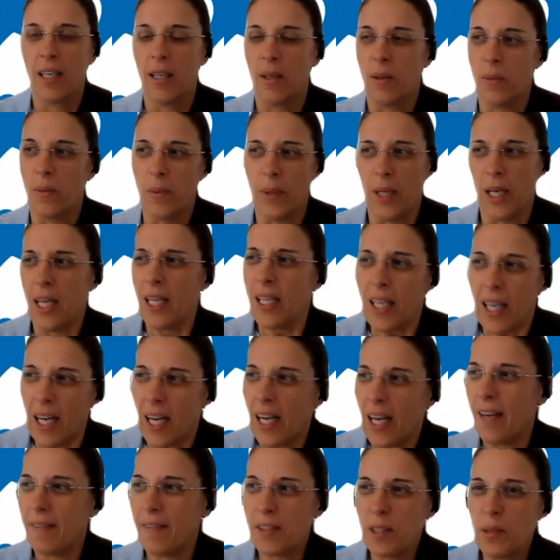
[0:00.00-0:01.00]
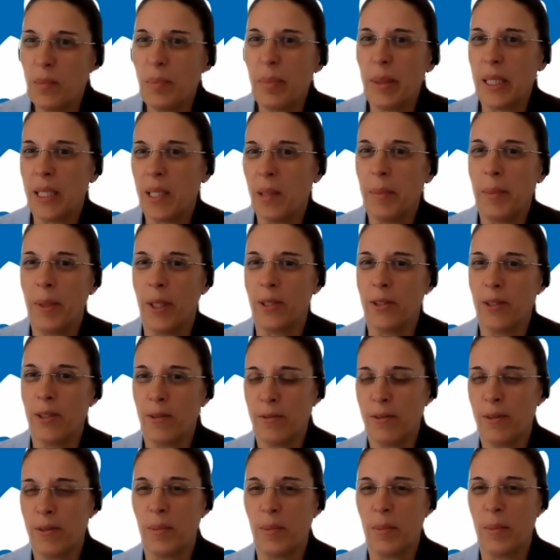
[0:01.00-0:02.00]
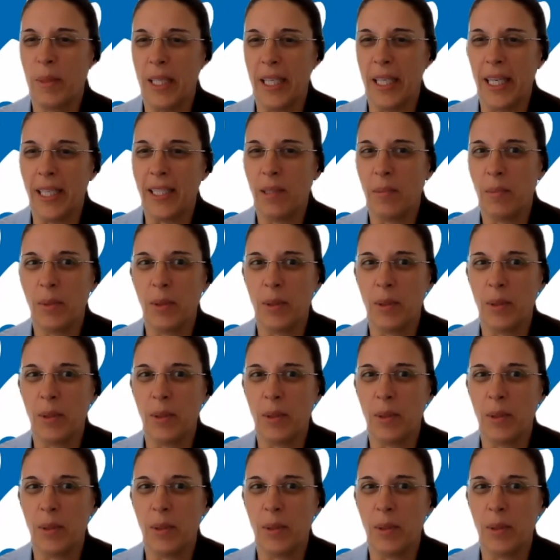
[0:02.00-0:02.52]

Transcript: well, I have to pick a model for my